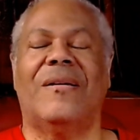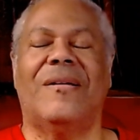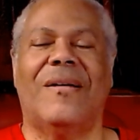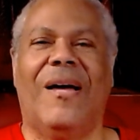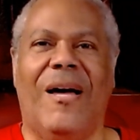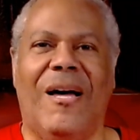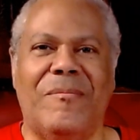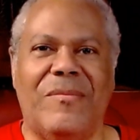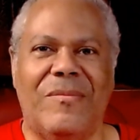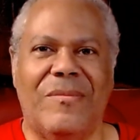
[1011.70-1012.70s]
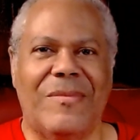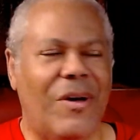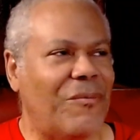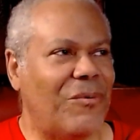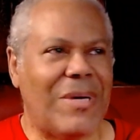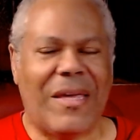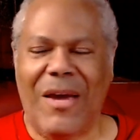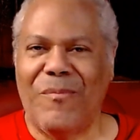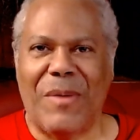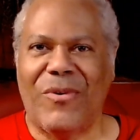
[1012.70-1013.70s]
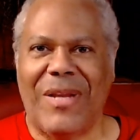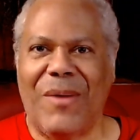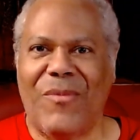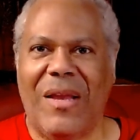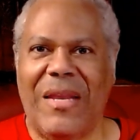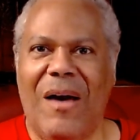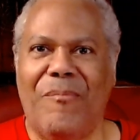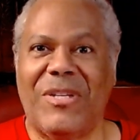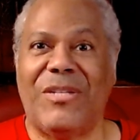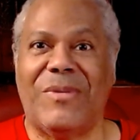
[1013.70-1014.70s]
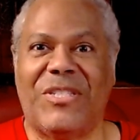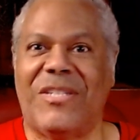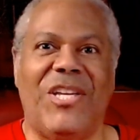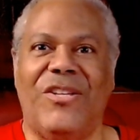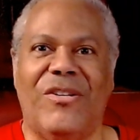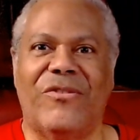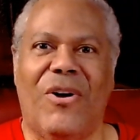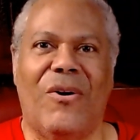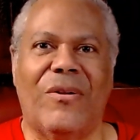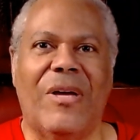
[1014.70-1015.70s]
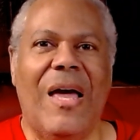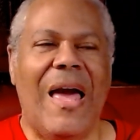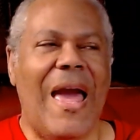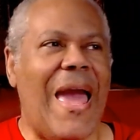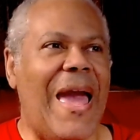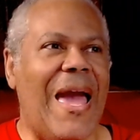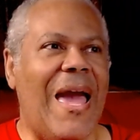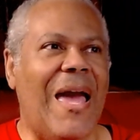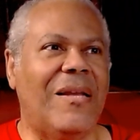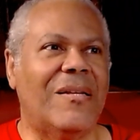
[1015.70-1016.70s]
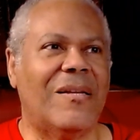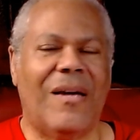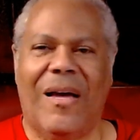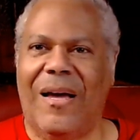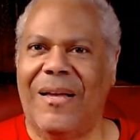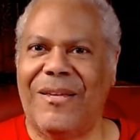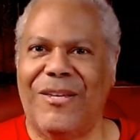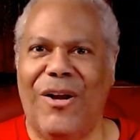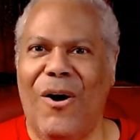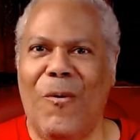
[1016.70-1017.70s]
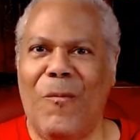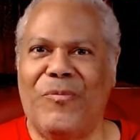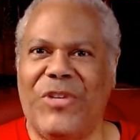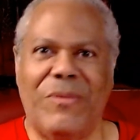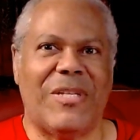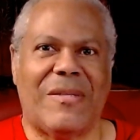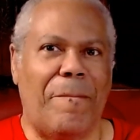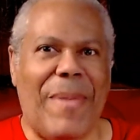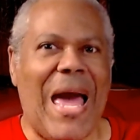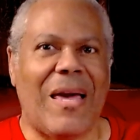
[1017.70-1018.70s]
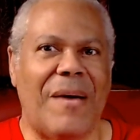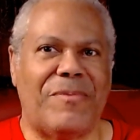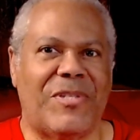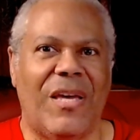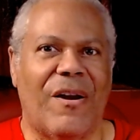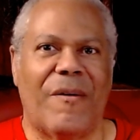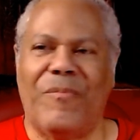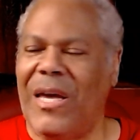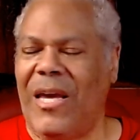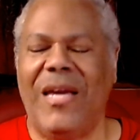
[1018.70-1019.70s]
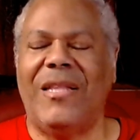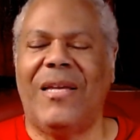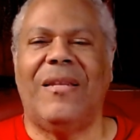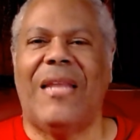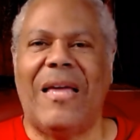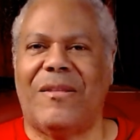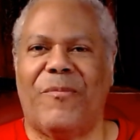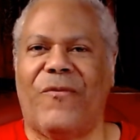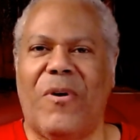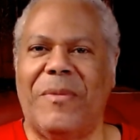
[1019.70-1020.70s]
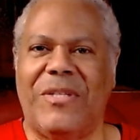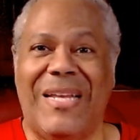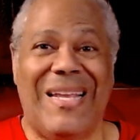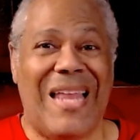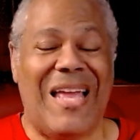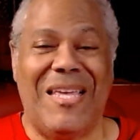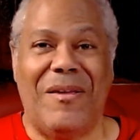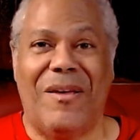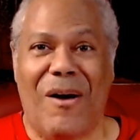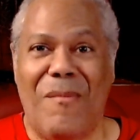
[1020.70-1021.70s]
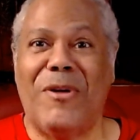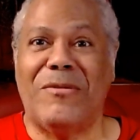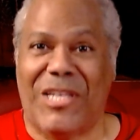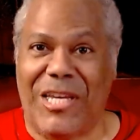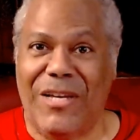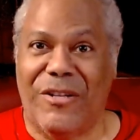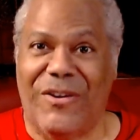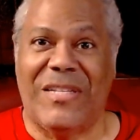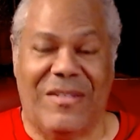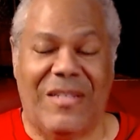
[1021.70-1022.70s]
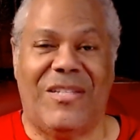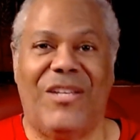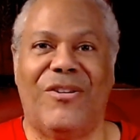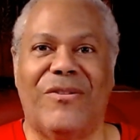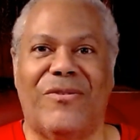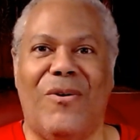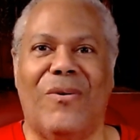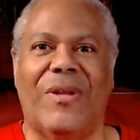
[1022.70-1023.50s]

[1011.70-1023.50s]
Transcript: uh, I can't remember her name right now, but she was 16 years old. And you know, she was just a backup singer. And he didn't like the performance she did, and he almost killed her at 16 years old.